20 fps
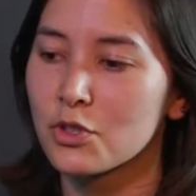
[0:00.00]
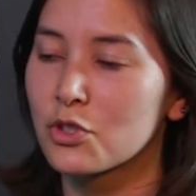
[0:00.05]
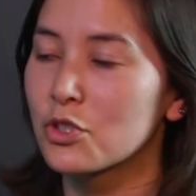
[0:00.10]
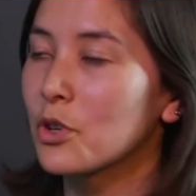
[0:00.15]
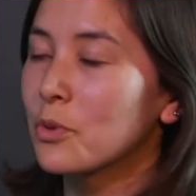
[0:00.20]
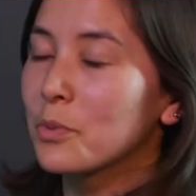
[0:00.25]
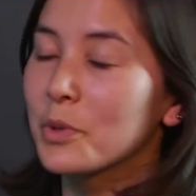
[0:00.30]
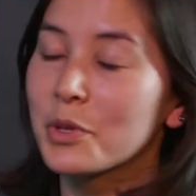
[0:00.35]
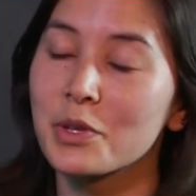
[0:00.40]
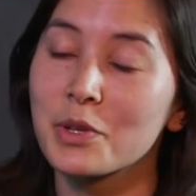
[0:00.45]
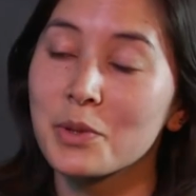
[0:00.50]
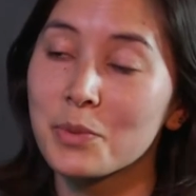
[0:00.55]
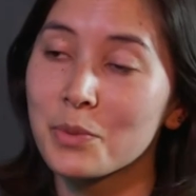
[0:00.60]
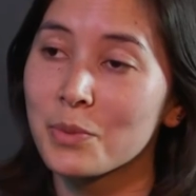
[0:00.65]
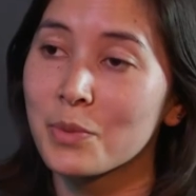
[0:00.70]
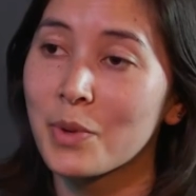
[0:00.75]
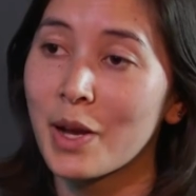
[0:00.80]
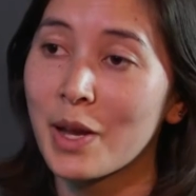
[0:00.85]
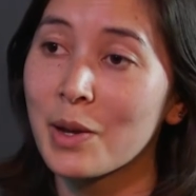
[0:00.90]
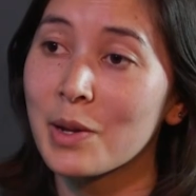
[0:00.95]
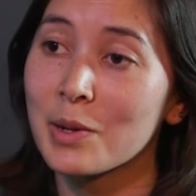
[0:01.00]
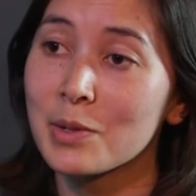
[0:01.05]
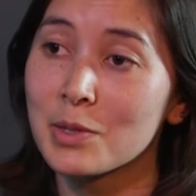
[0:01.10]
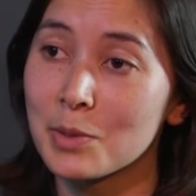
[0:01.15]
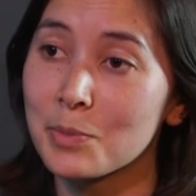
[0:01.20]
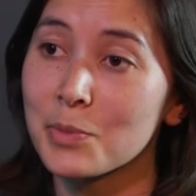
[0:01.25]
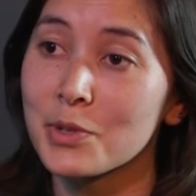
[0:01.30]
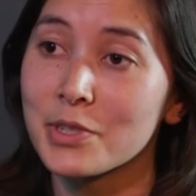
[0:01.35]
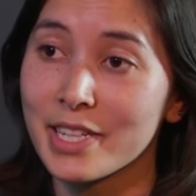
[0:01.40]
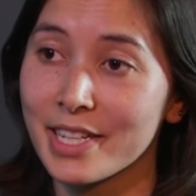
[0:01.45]
there's no really way
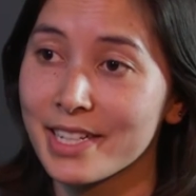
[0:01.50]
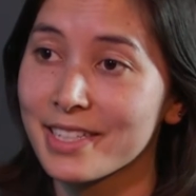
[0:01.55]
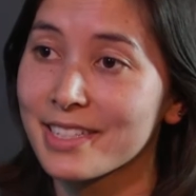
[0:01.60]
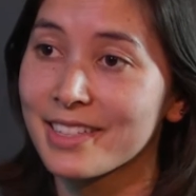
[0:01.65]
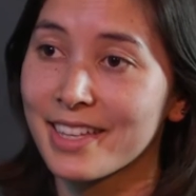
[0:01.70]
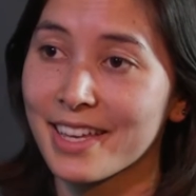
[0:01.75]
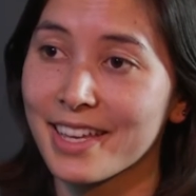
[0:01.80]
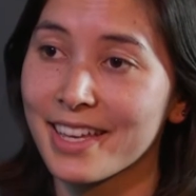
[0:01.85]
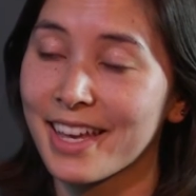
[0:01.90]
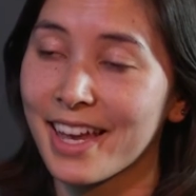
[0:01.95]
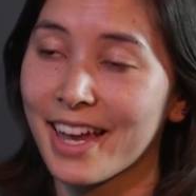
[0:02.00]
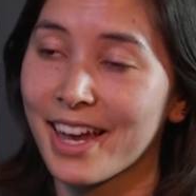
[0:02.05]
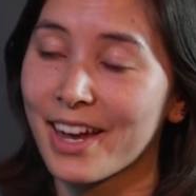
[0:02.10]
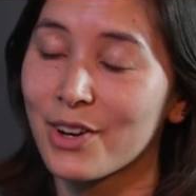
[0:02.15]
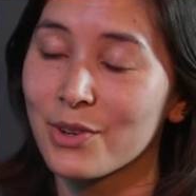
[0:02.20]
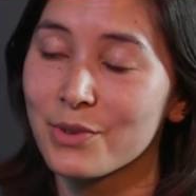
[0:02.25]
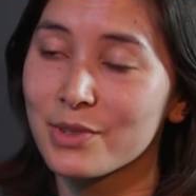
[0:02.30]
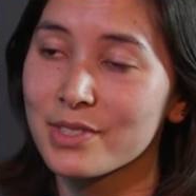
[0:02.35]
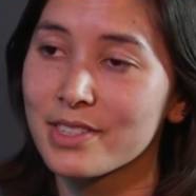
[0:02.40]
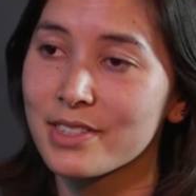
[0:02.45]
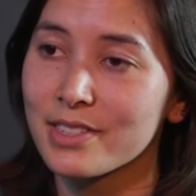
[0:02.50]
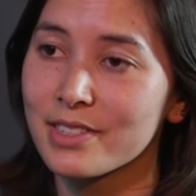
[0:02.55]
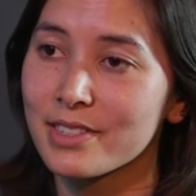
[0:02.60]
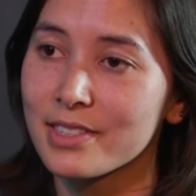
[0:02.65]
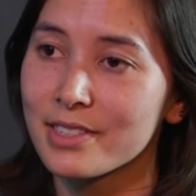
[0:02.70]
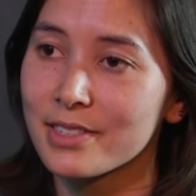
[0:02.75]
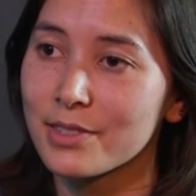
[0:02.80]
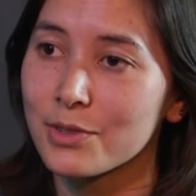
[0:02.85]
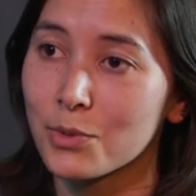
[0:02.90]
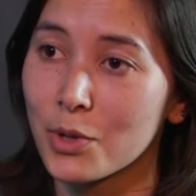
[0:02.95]
to predict like how it's going
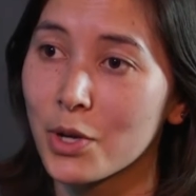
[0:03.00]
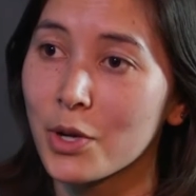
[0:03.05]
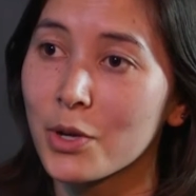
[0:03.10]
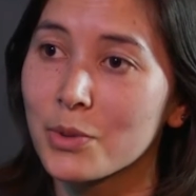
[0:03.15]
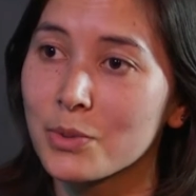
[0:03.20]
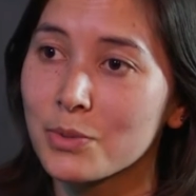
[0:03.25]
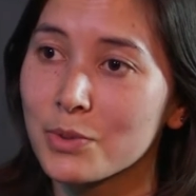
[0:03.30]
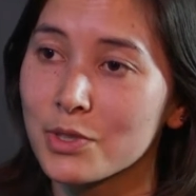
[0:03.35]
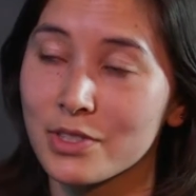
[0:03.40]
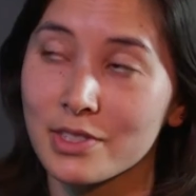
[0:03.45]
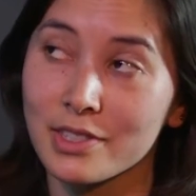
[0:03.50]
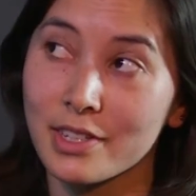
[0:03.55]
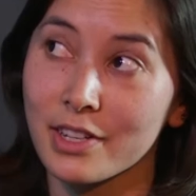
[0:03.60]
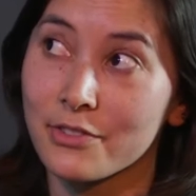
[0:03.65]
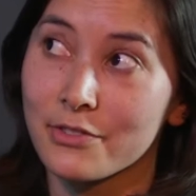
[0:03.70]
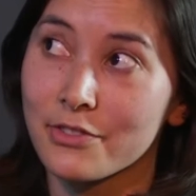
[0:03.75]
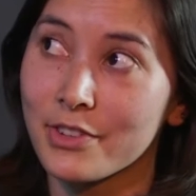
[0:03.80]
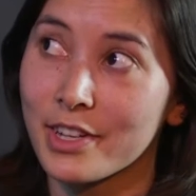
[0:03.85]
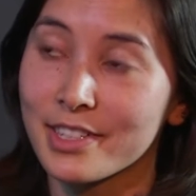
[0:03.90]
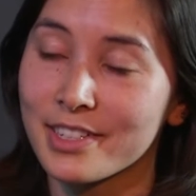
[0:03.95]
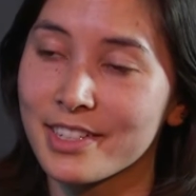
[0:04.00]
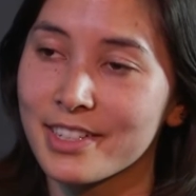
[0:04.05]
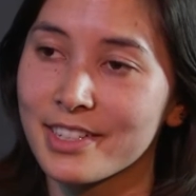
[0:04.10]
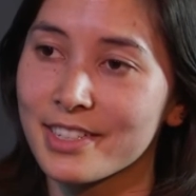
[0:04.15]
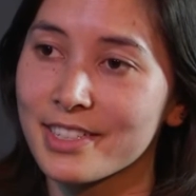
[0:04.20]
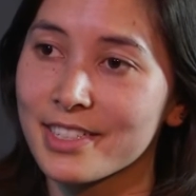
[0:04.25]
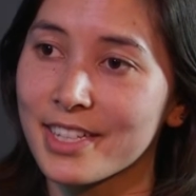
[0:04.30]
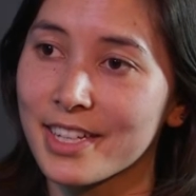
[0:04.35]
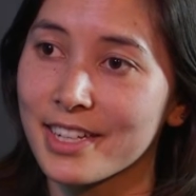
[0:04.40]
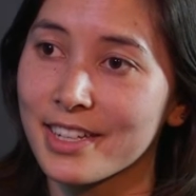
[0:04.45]
to grow, which is kind of fun and
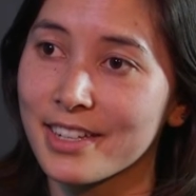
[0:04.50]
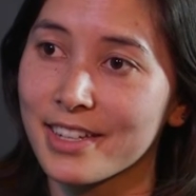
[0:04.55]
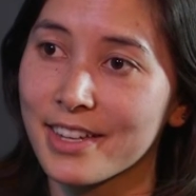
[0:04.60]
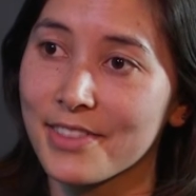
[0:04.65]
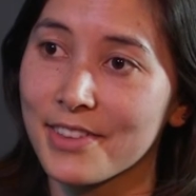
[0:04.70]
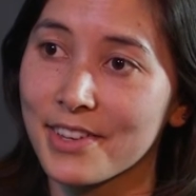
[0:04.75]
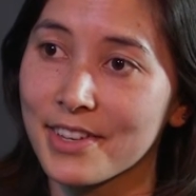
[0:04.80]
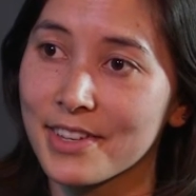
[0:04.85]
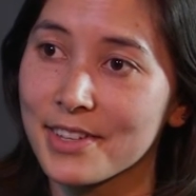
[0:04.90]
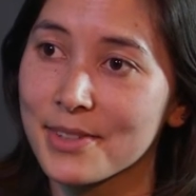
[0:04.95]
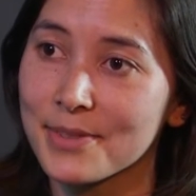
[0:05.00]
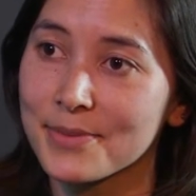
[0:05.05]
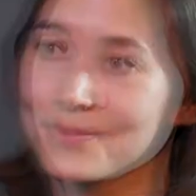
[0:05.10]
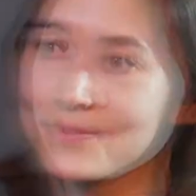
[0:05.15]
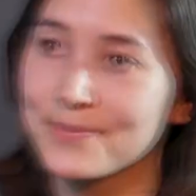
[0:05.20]
exciting, I think.